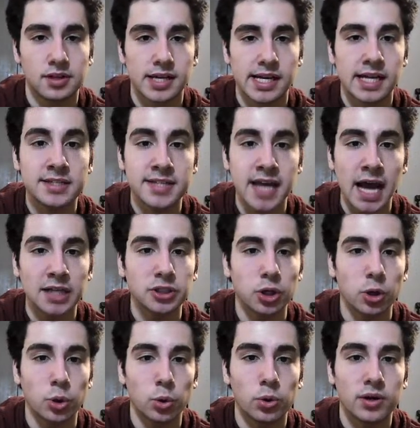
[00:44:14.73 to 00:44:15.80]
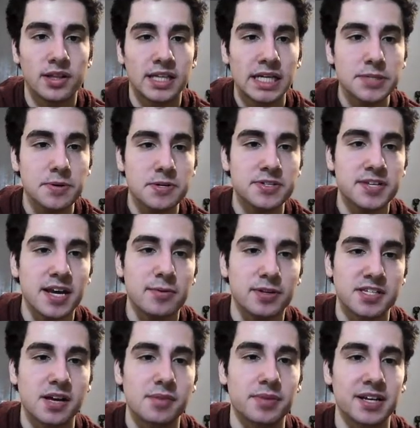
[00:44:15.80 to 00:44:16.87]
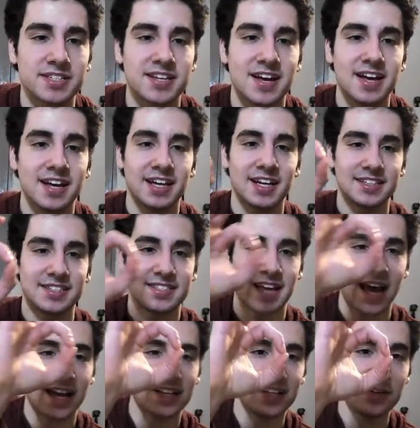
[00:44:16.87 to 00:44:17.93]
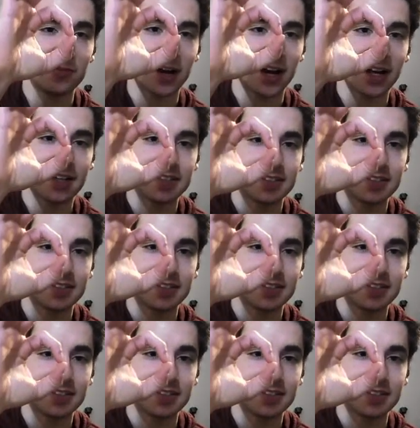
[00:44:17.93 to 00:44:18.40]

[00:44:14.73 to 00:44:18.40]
Exacto. That's what you say when something's exactly right.